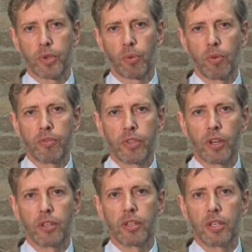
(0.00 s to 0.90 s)
So what we've
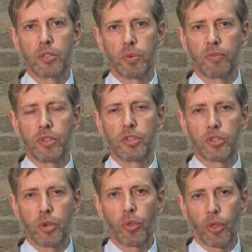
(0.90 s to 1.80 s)
done is we've
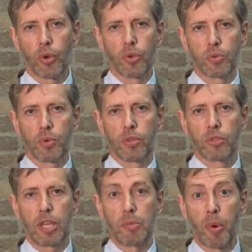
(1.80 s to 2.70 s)
distilled those
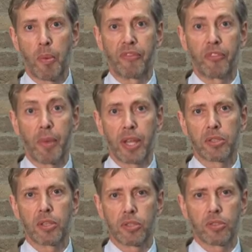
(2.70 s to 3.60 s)
with
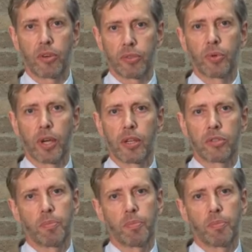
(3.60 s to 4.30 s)
chemoinformatics software,